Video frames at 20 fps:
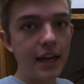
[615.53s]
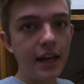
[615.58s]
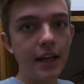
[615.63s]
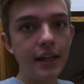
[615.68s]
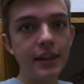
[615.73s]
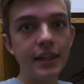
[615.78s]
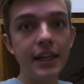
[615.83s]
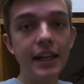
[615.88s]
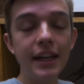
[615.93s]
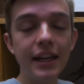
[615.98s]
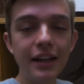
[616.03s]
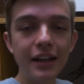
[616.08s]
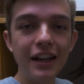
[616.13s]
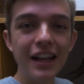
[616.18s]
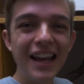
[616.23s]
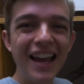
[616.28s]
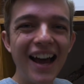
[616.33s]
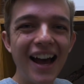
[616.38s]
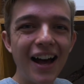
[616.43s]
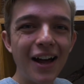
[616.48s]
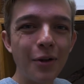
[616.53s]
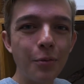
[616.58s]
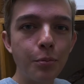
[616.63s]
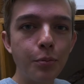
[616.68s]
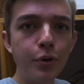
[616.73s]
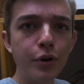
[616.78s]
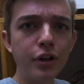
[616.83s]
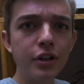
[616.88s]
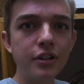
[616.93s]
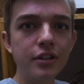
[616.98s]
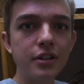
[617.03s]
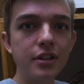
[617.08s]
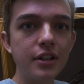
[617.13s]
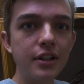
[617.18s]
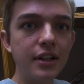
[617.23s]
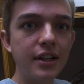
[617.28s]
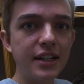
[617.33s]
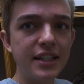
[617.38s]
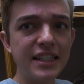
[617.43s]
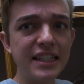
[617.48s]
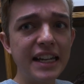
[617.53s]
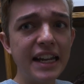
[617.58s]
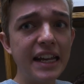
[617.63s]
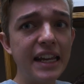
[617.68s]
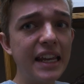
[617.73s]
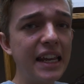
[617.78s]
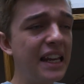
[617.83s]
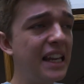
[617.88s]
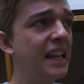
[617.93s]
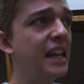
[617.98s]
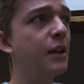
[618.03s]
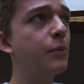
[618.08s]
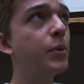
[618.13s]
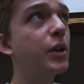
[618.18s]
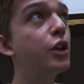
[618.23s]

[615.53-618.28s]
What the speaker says: and then I'll put a snake in here,